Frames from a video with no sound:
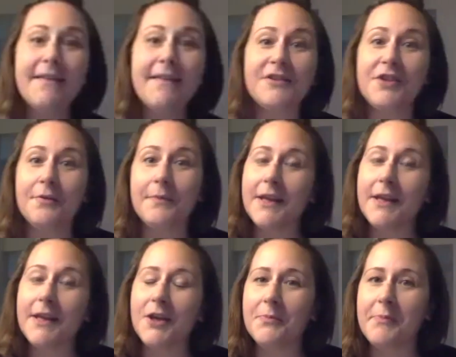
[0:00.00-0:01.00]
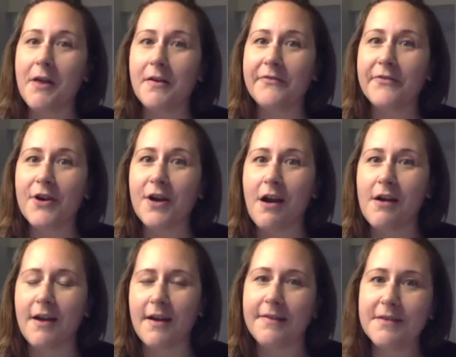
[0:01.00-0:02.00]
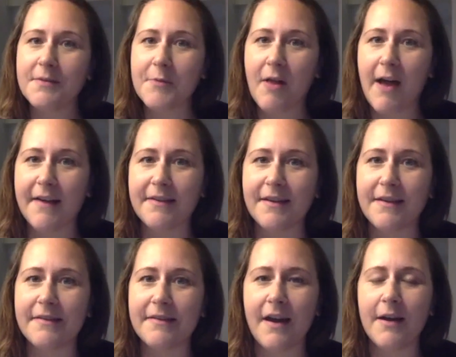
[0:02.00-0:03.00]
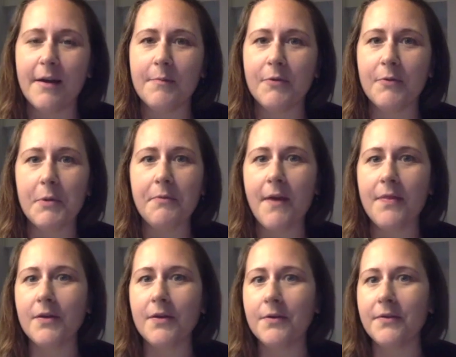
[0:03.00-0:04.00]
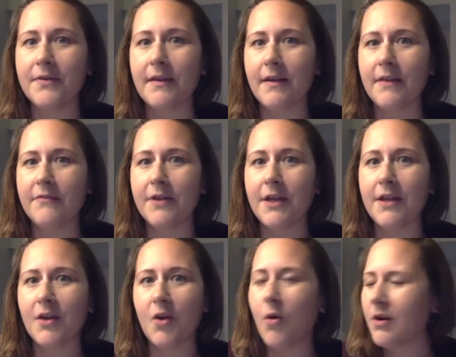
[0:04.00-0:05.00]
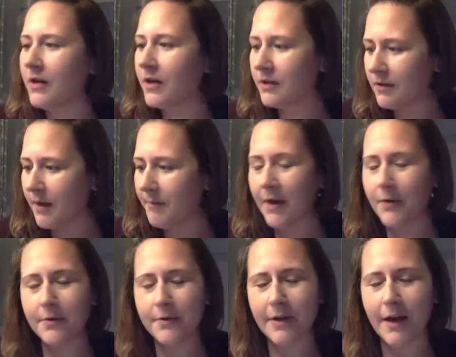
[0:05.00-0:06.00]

actually a really good plug for our custom classes. So we run those every quarter about.